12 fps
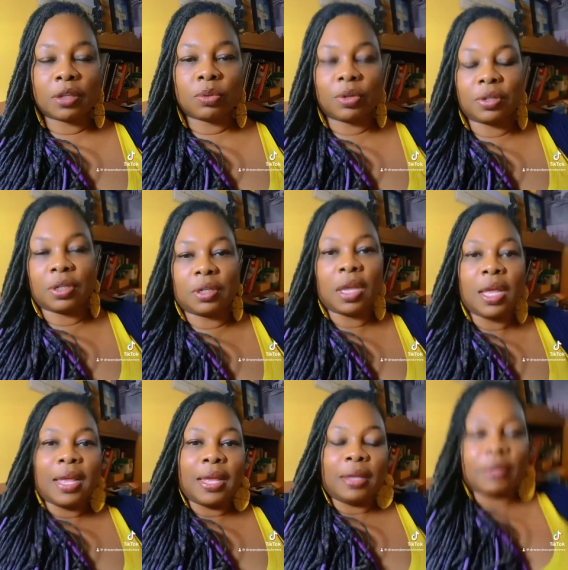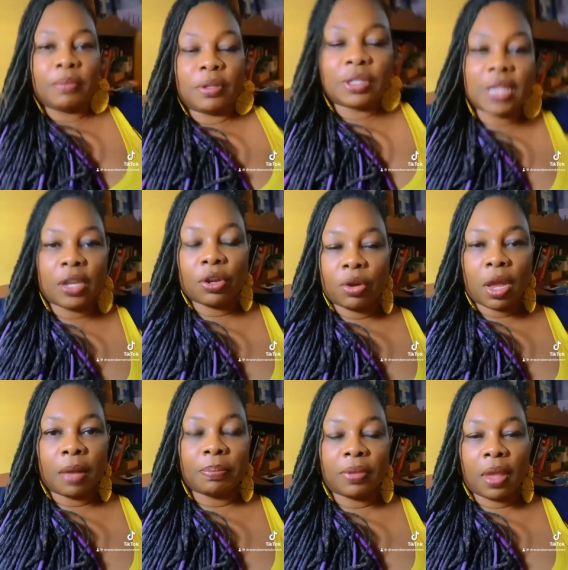were to set her
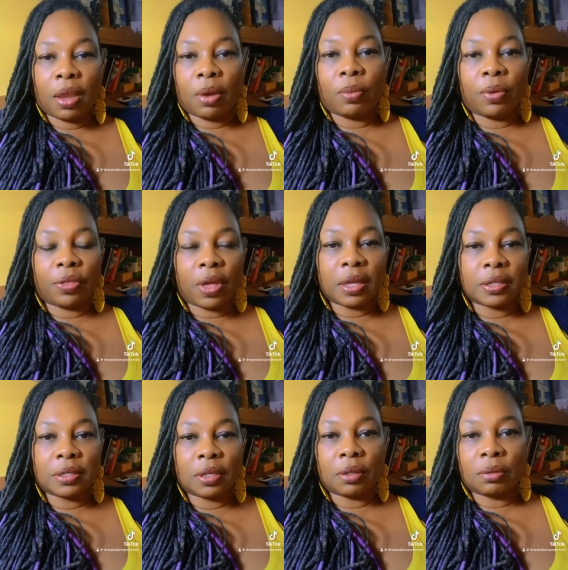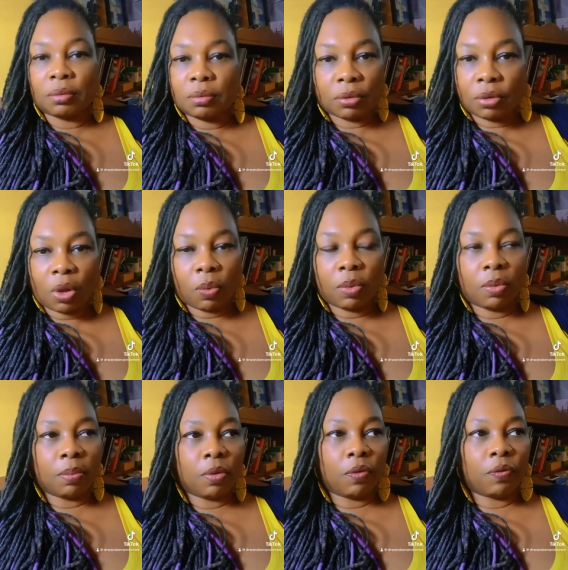up there with us and, you know, we would
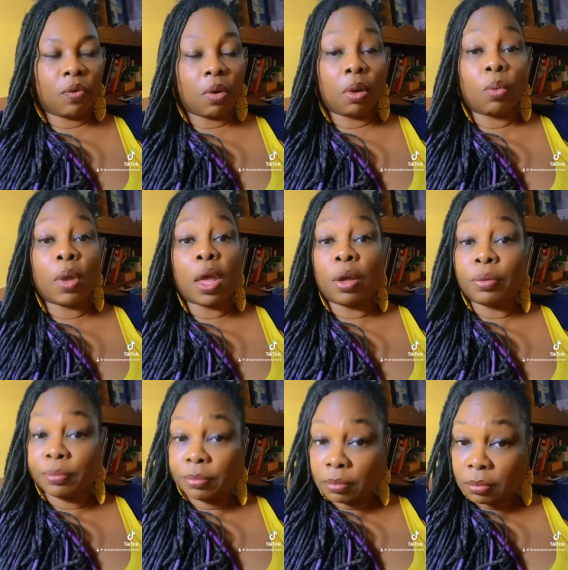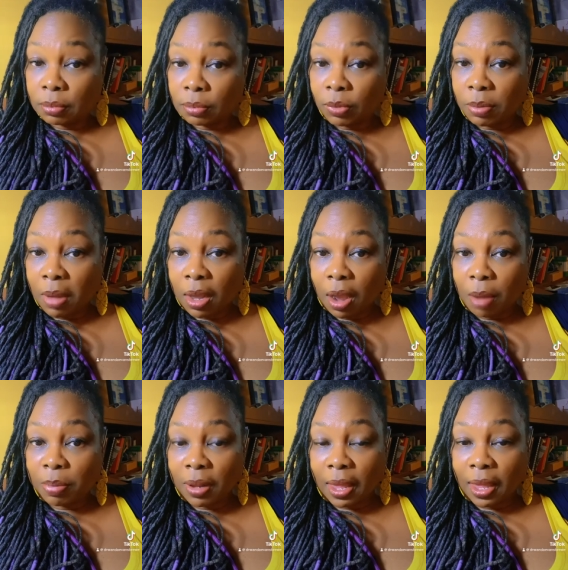move forward. Well, we make our
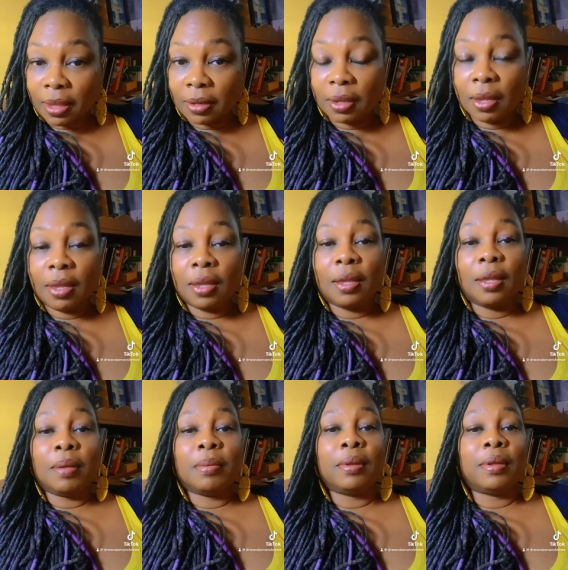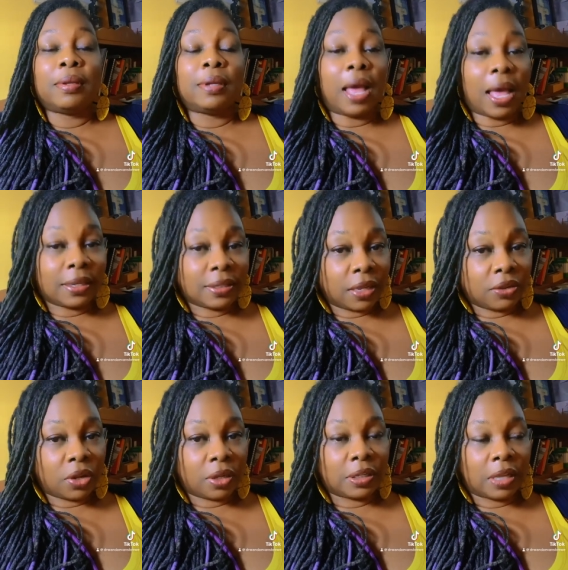plan. God sets
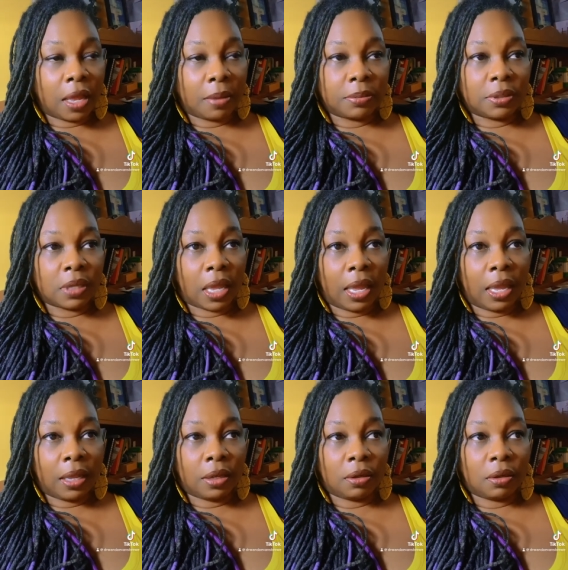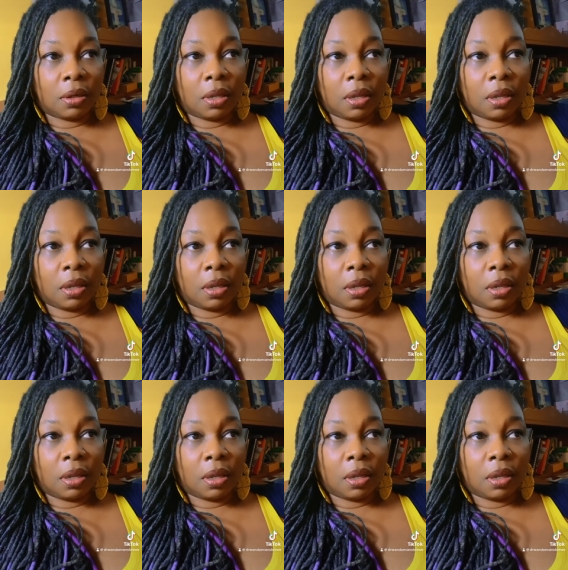our steps. And